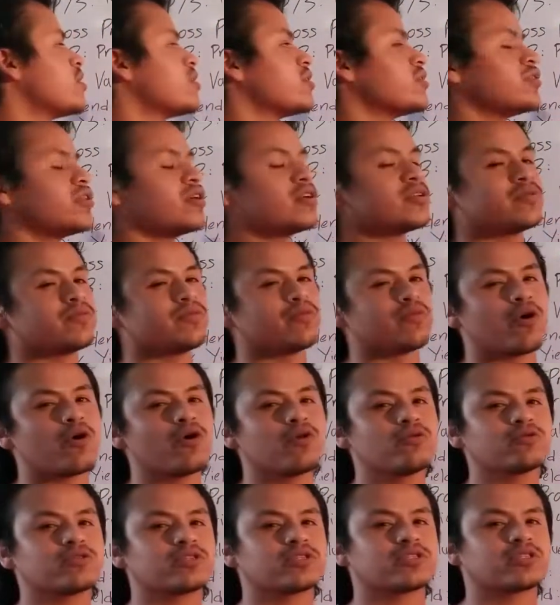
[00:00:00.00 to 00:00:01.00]
than
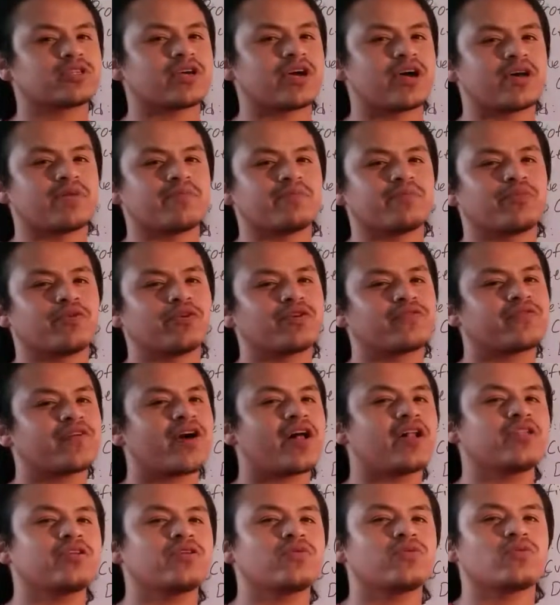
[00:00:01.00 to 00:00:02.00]
most, and book
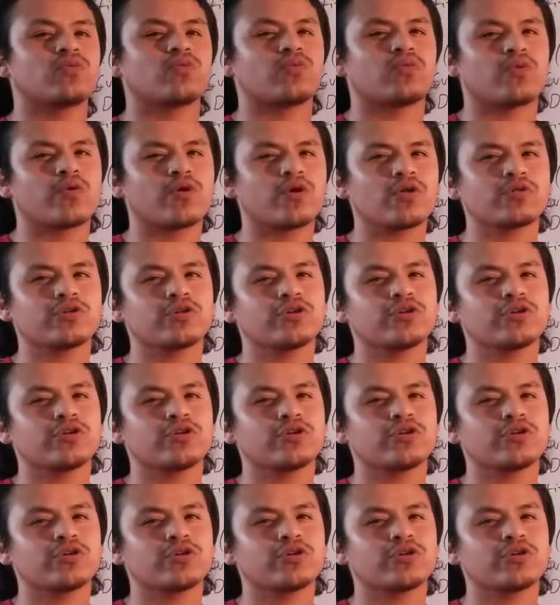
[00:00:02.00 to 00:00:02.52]
value will